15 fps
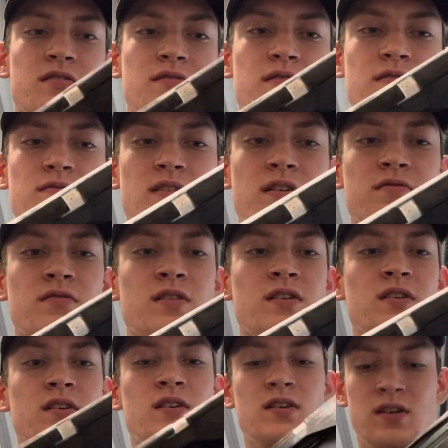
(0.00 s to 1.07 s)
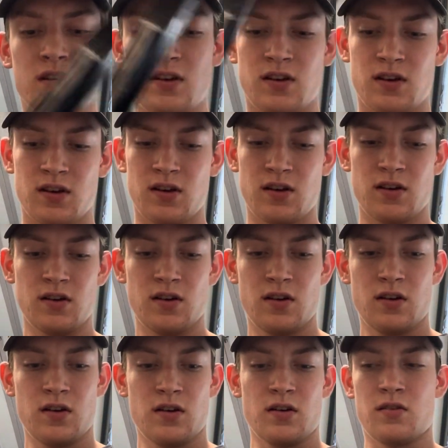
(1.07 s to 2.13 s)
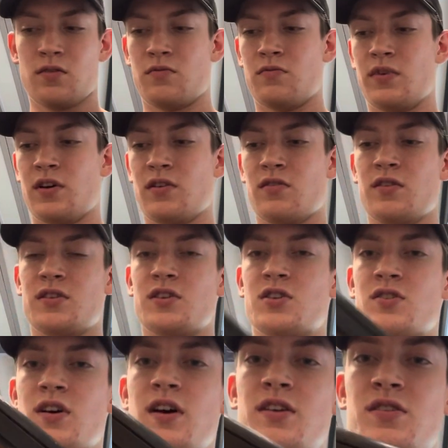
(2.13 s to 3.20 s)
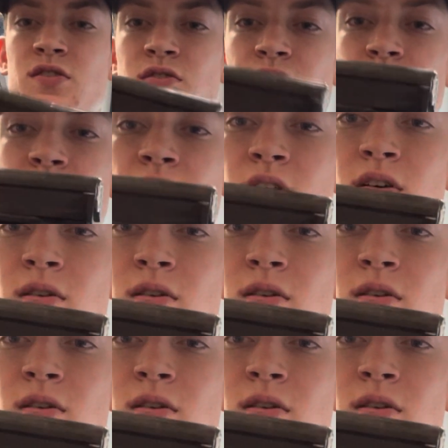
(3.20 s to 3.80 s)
35, we are going to try to